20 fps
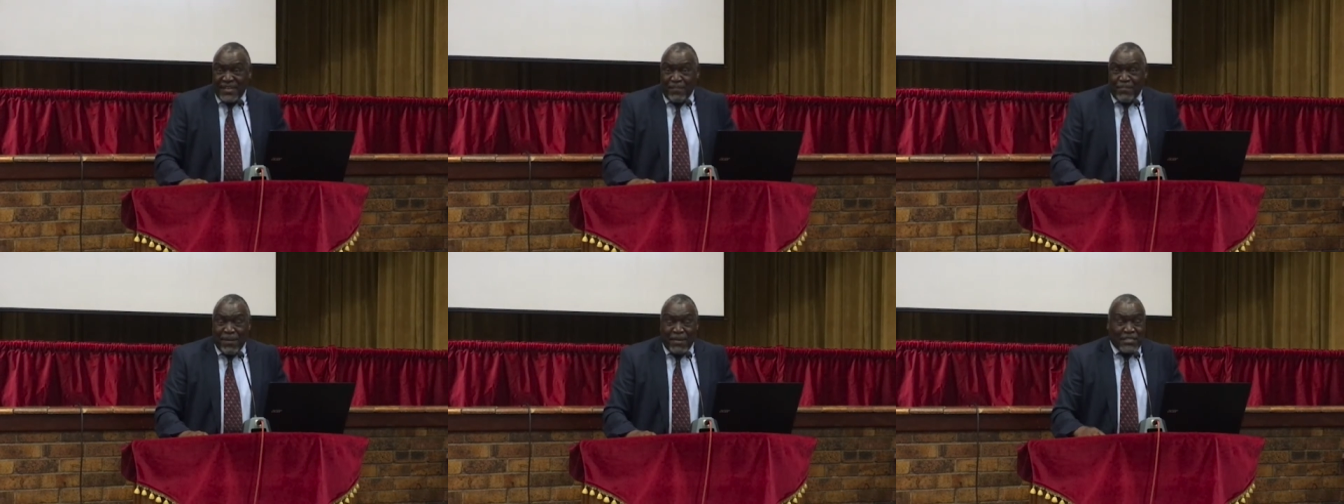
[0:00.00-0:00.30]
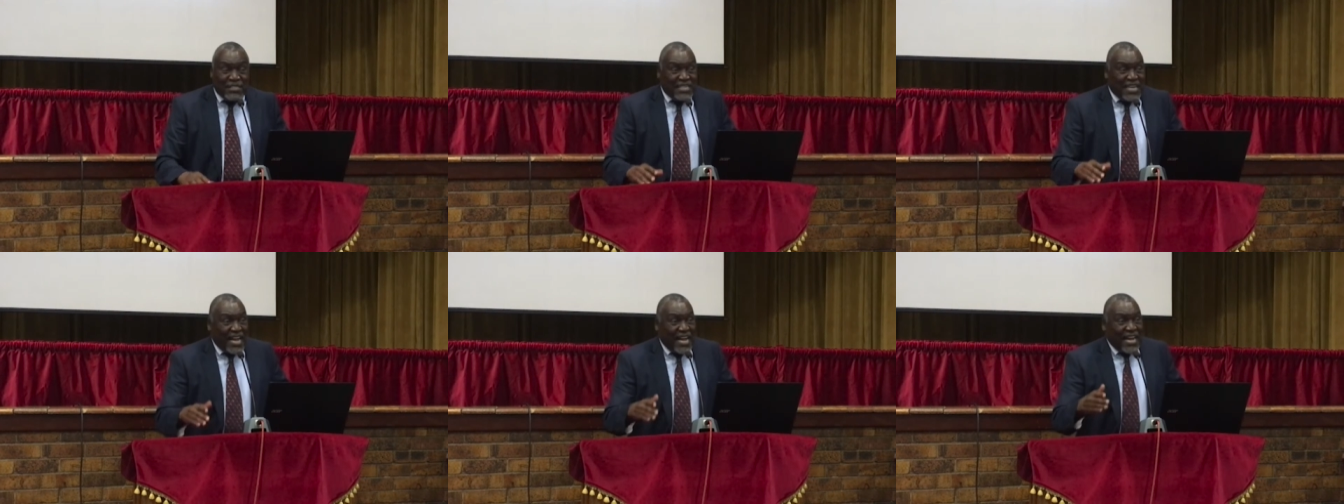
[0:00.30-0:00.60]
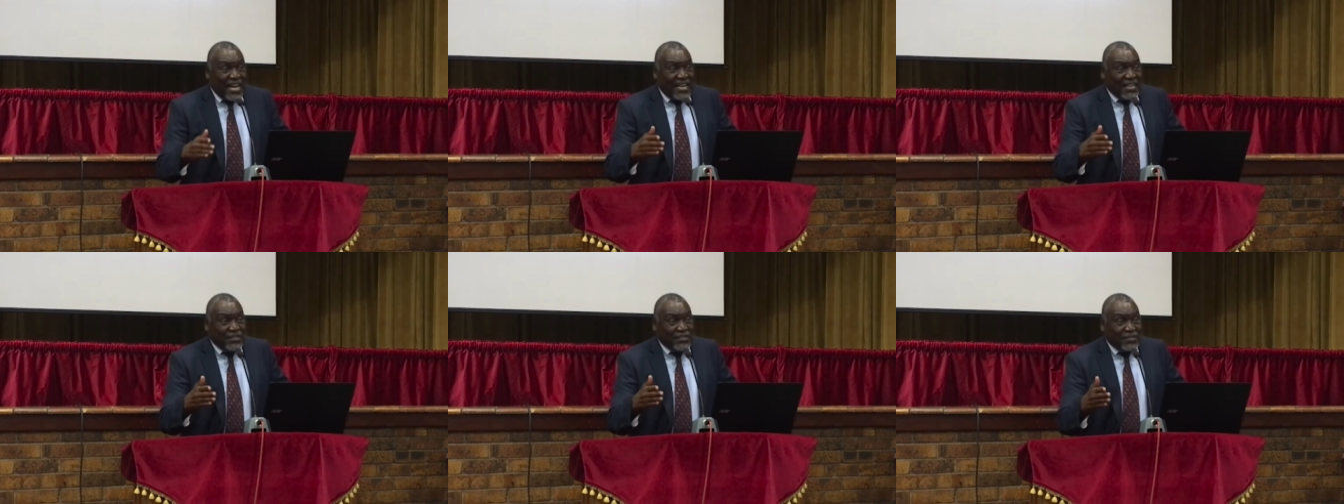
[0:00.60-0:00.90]
but
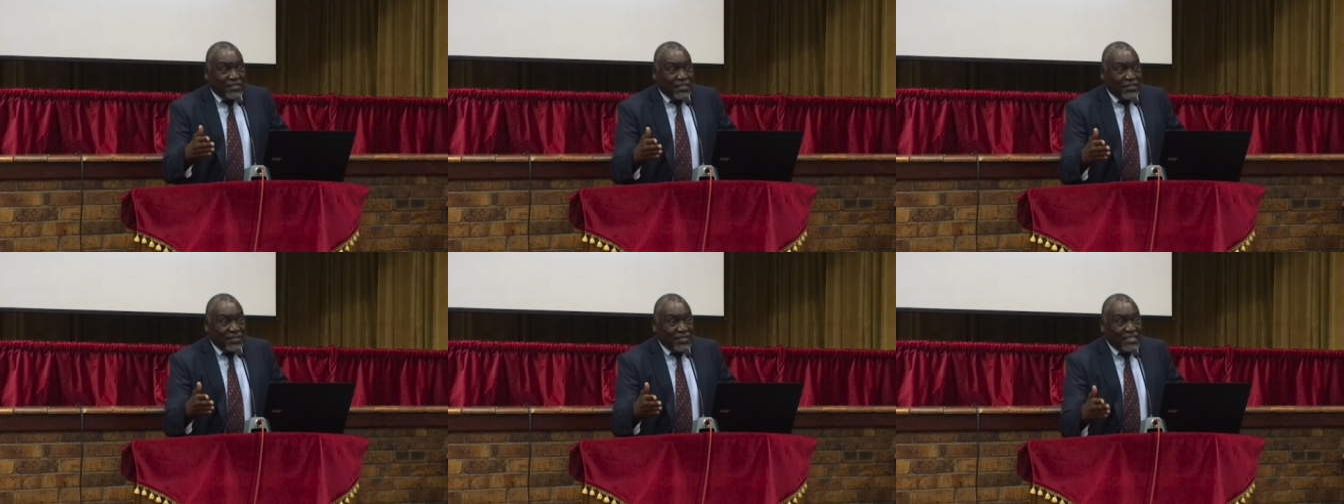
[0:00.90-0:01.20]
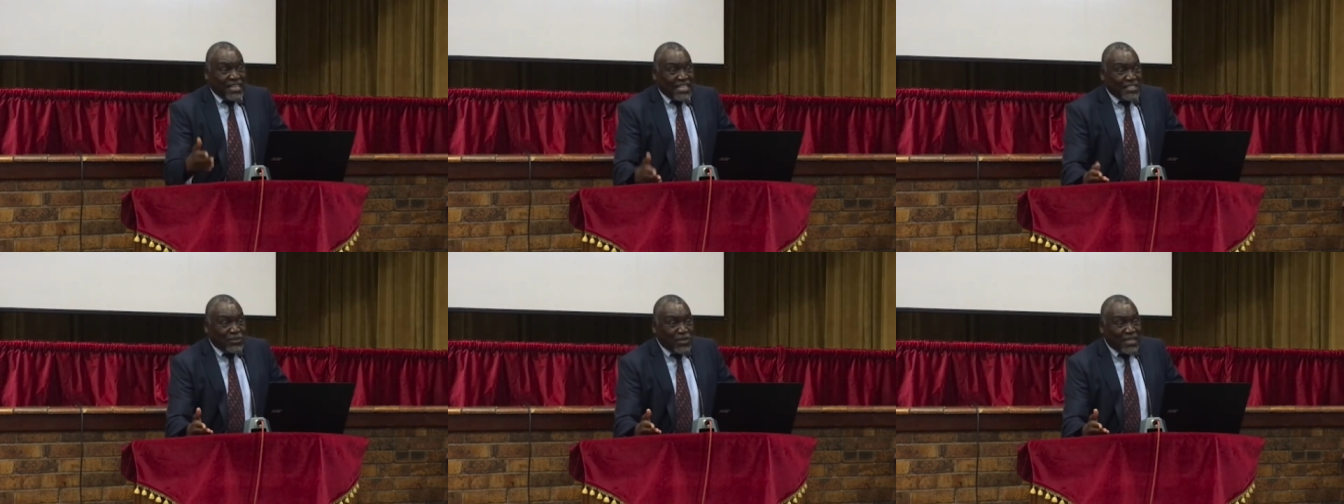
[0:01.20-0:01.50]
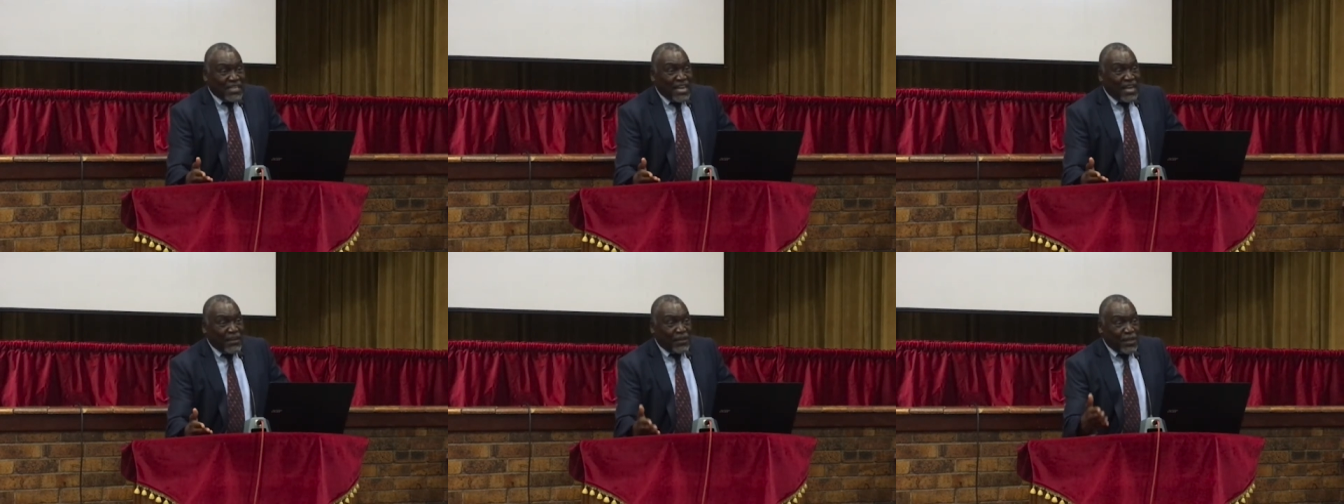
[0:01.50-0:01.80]
does
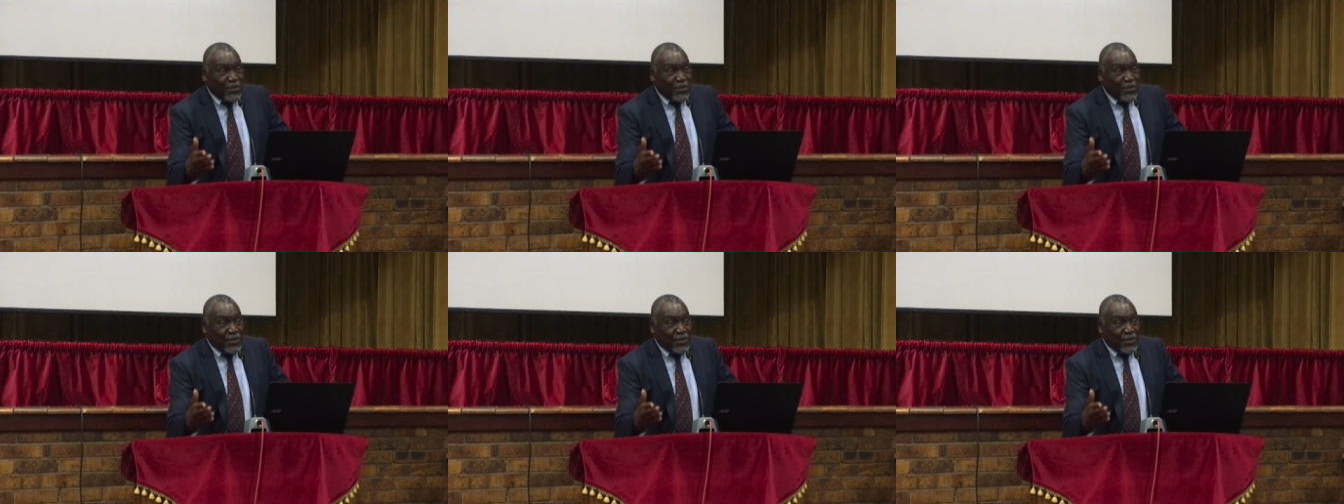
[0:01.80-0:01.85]
not love,